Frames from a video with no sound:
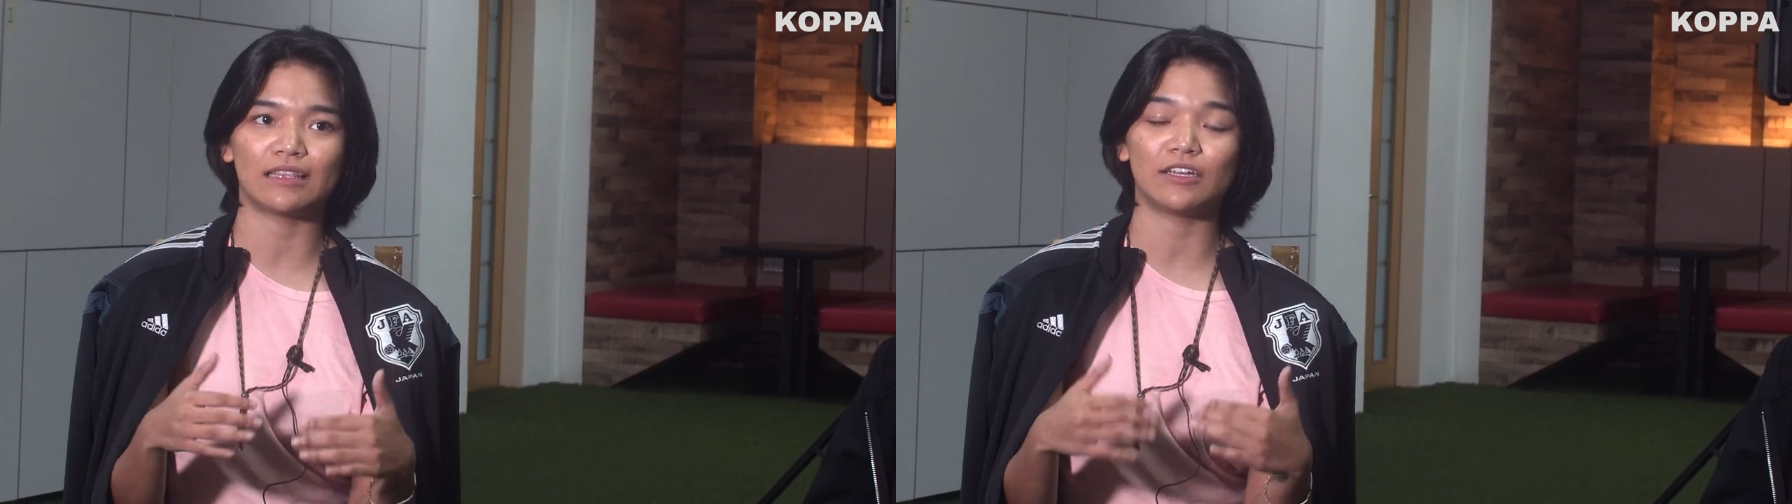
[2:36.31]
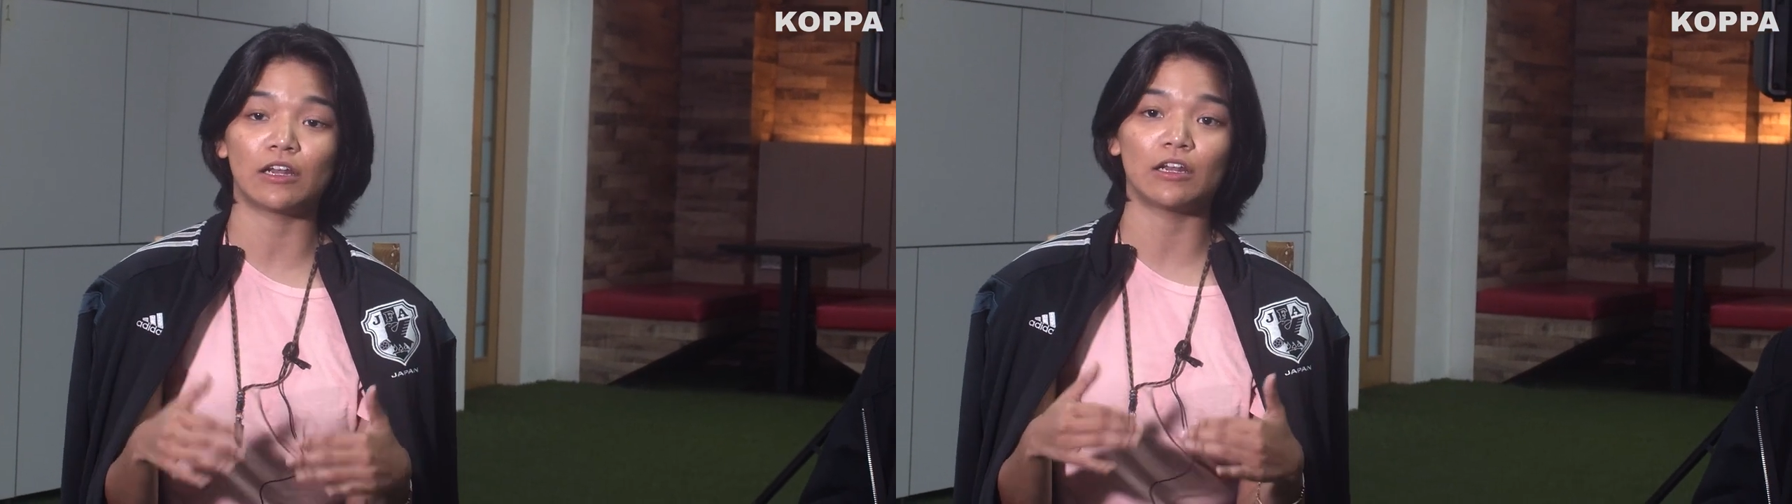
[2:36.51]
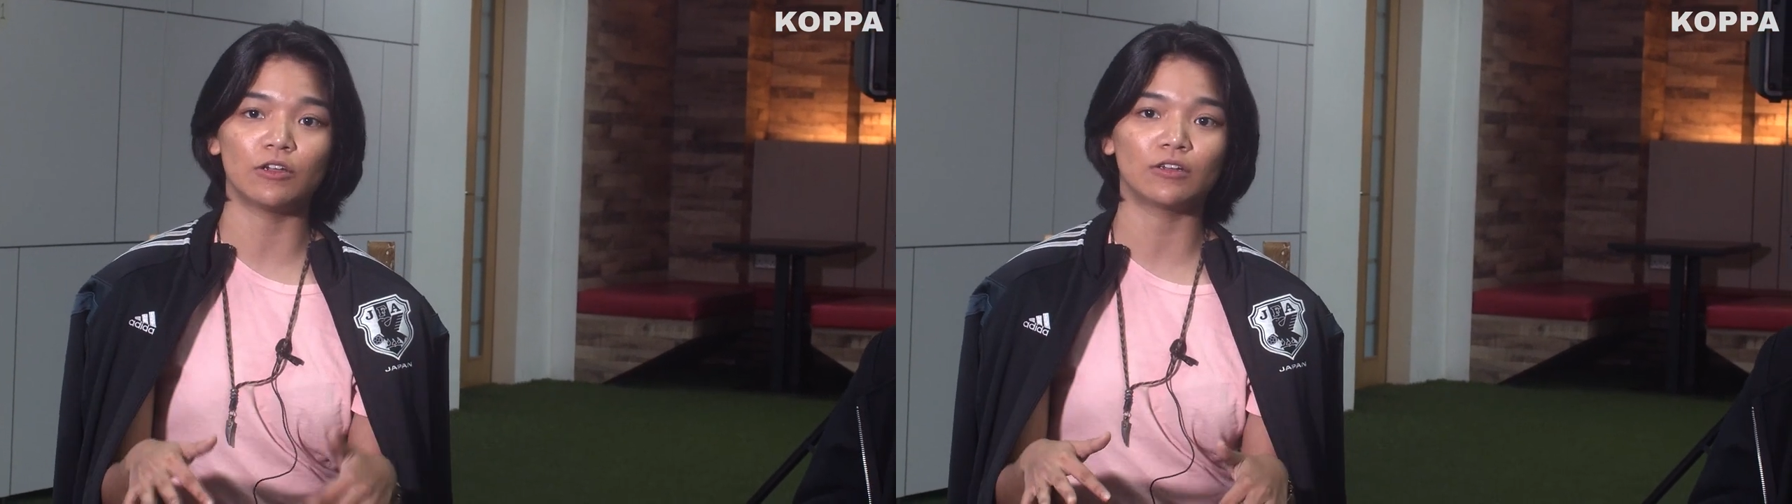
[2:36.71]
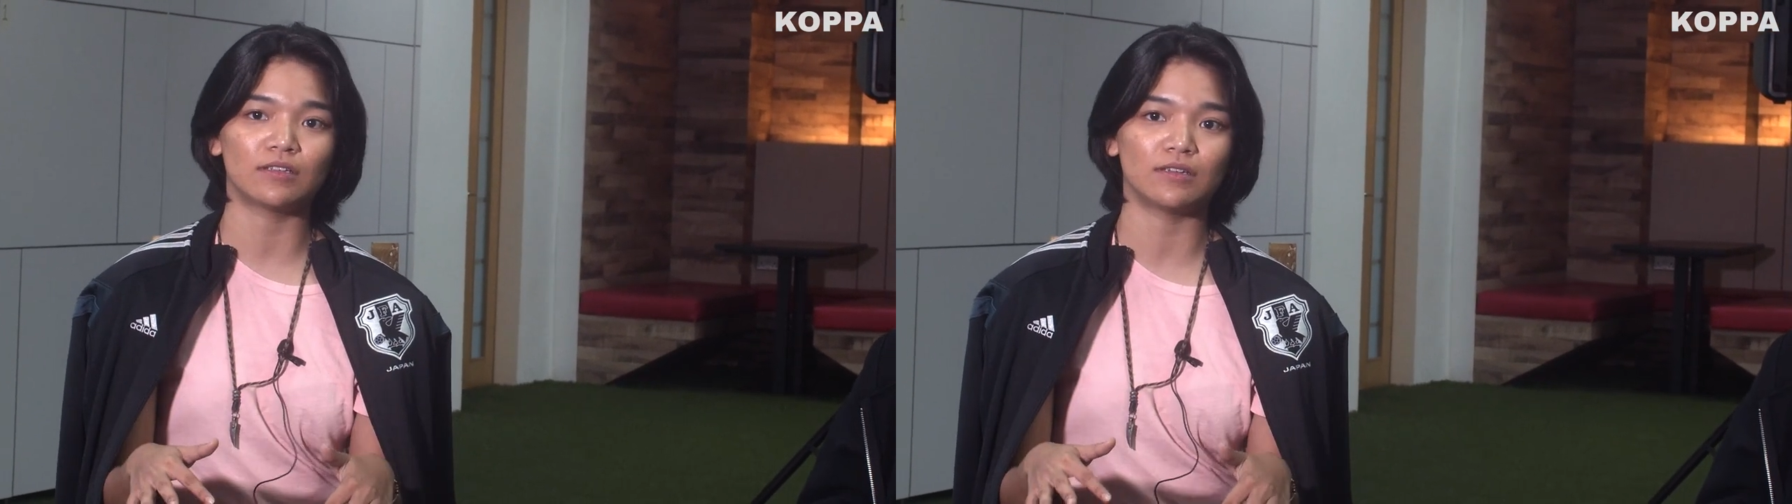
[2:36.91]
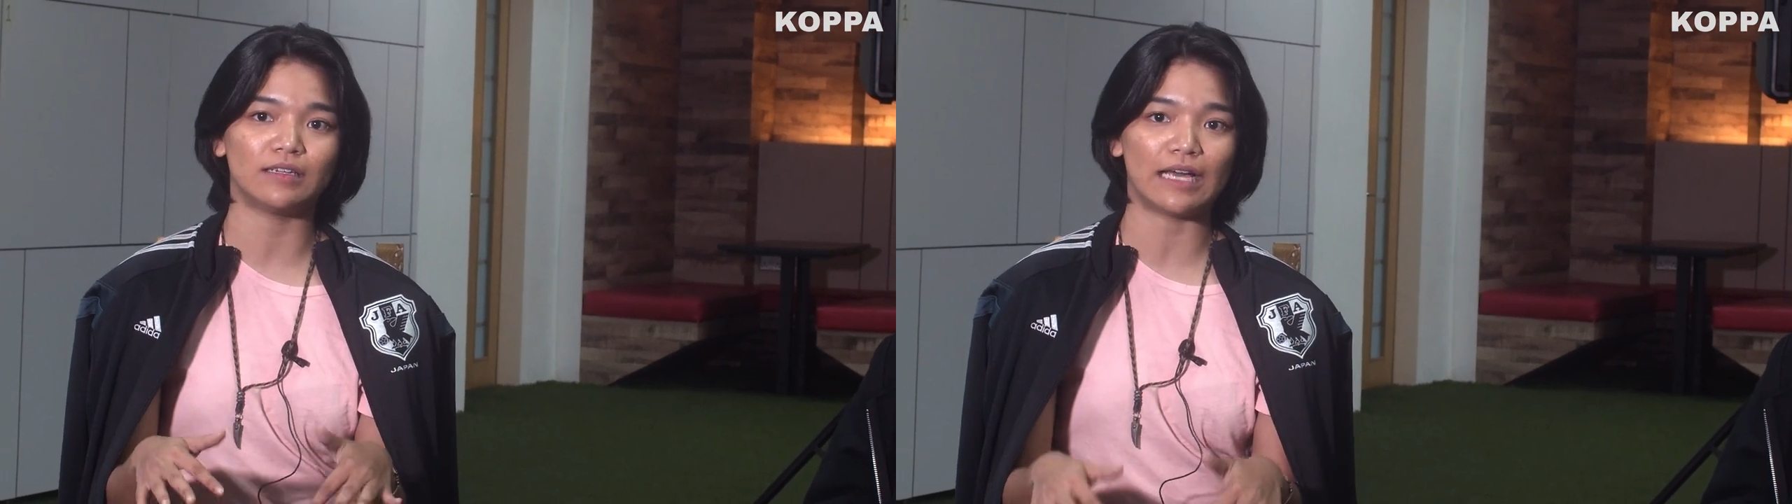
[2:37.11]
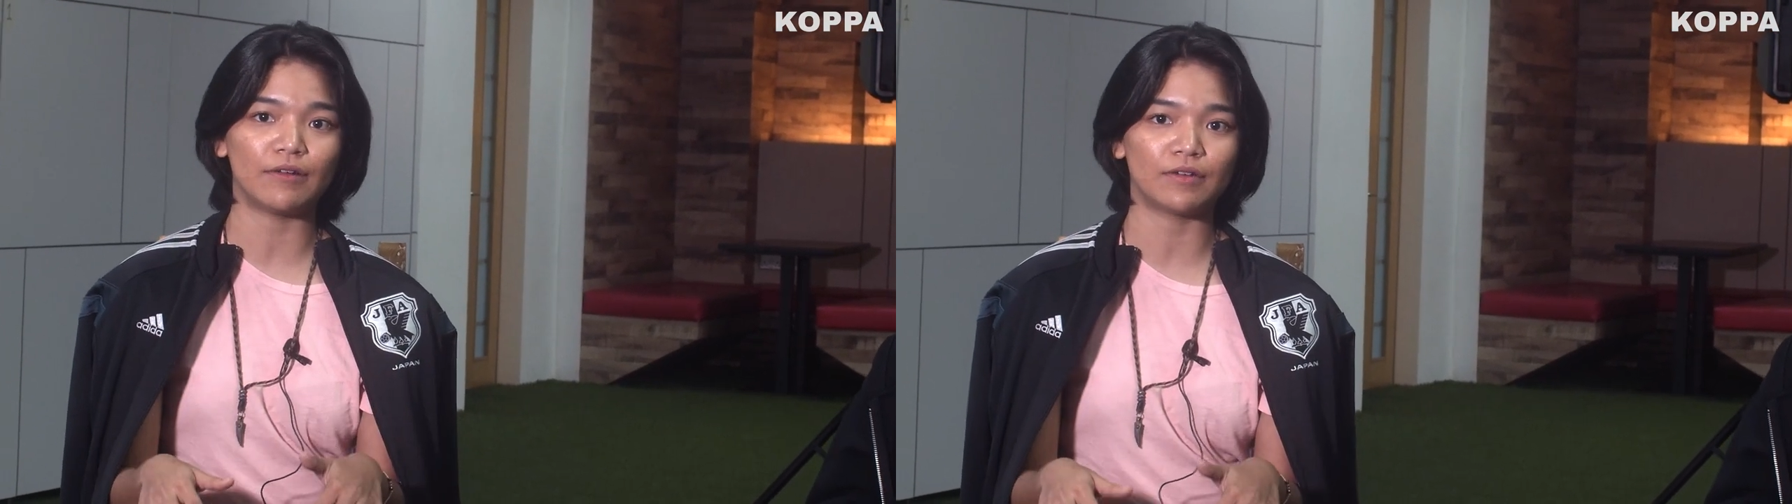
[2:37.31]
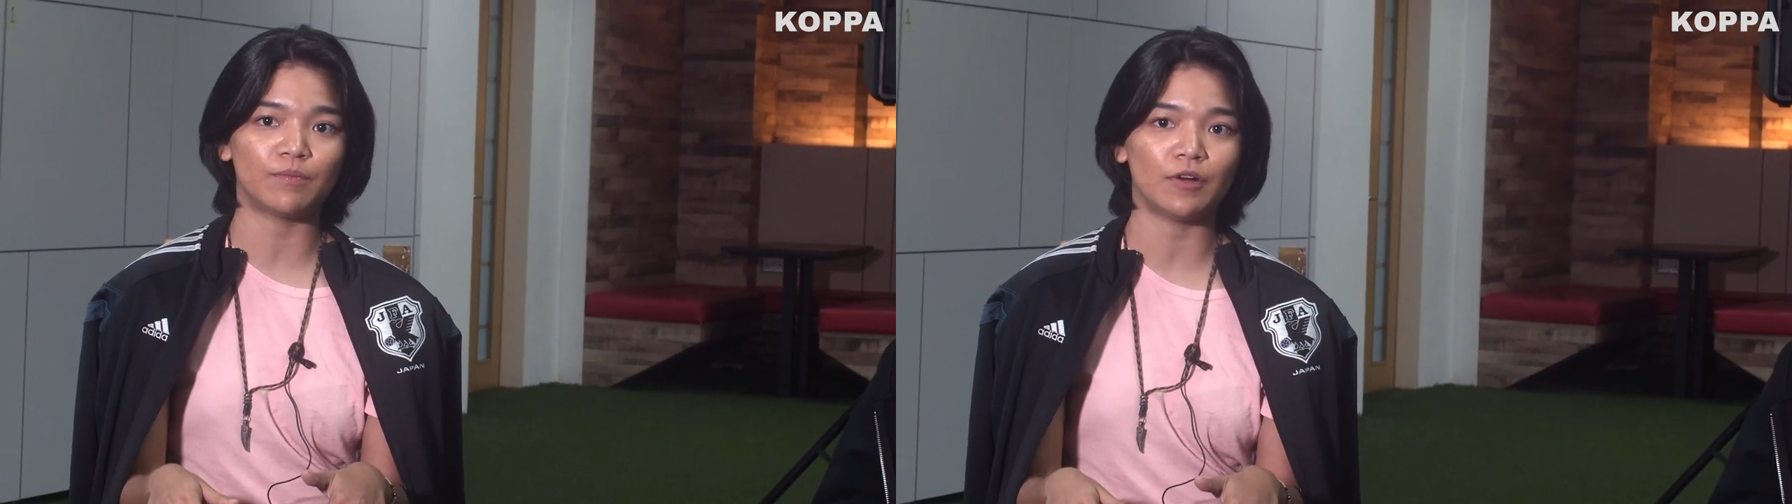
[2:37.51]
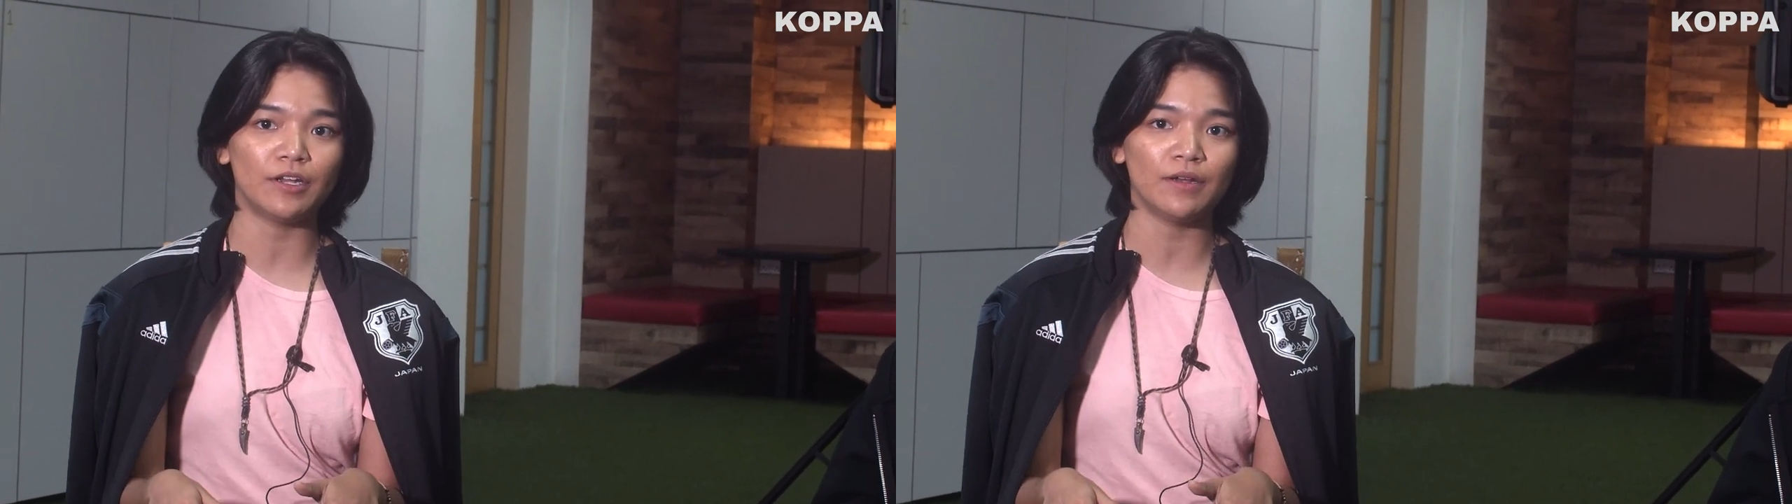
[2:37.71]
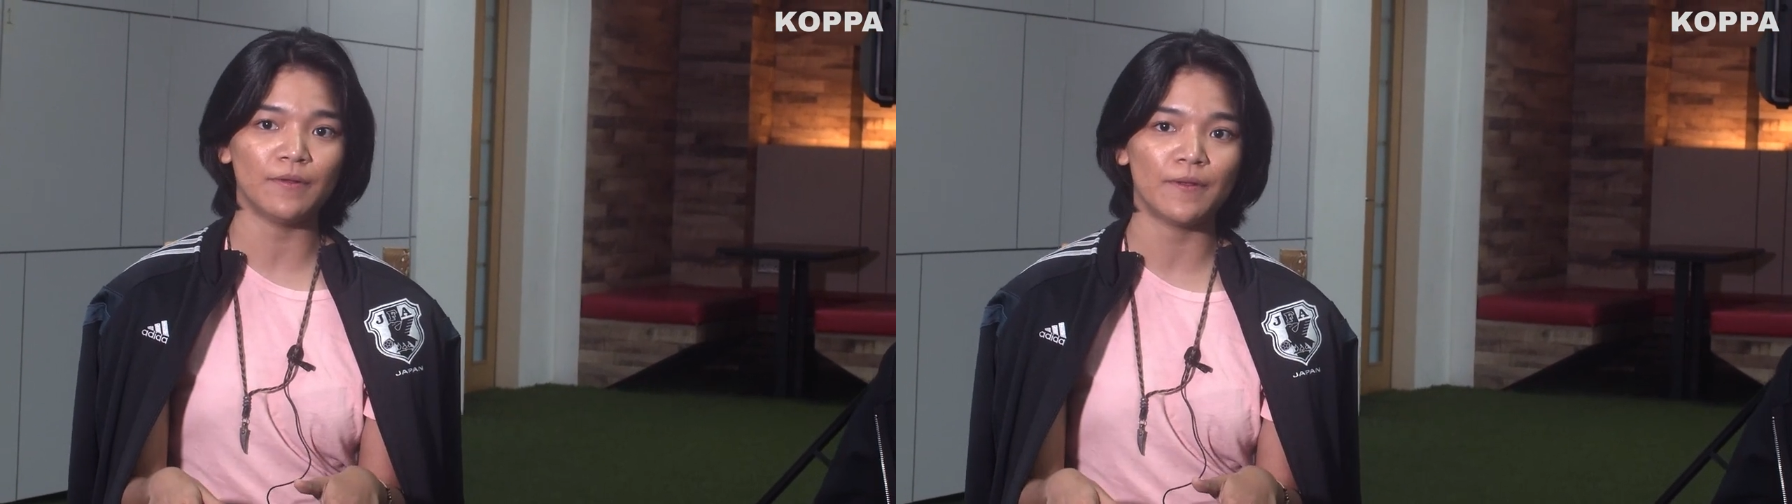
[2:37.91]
they're looked down upon.